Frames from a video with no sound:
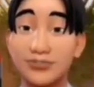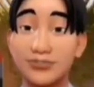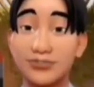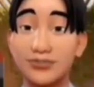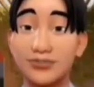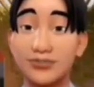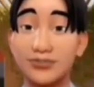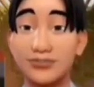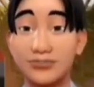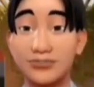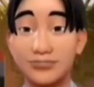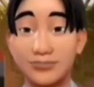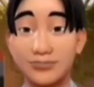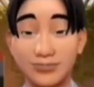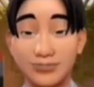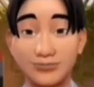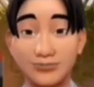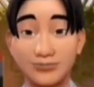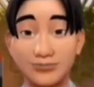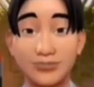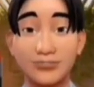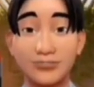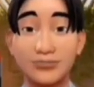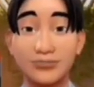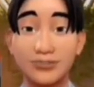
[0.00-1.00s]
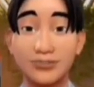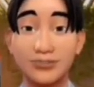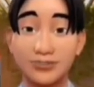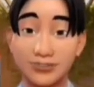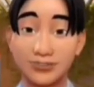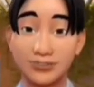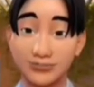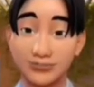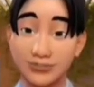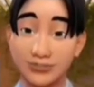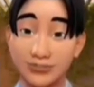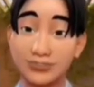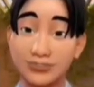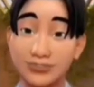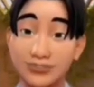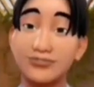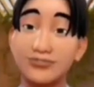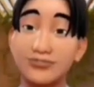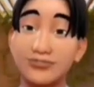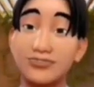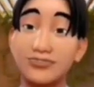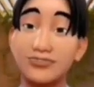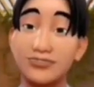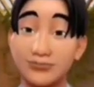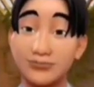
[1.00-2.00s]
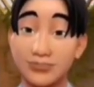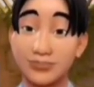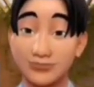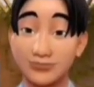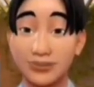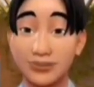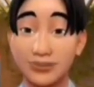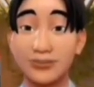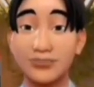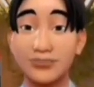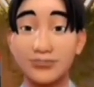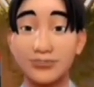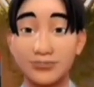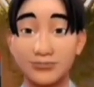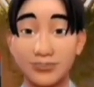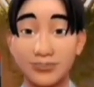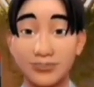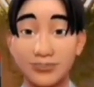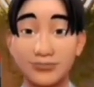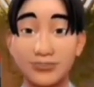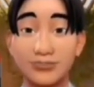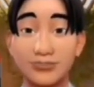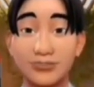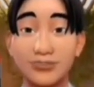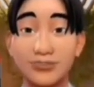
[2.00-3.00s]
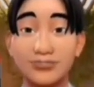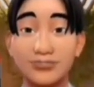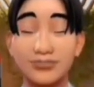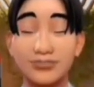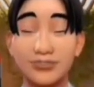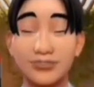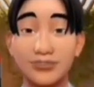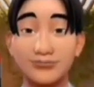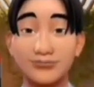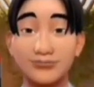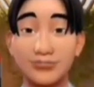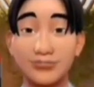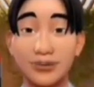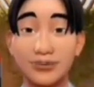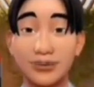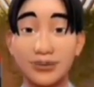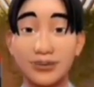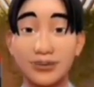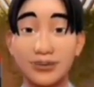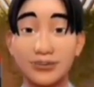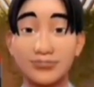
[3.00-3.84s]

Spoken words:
So there are some good terms that have to be there. Okay. So once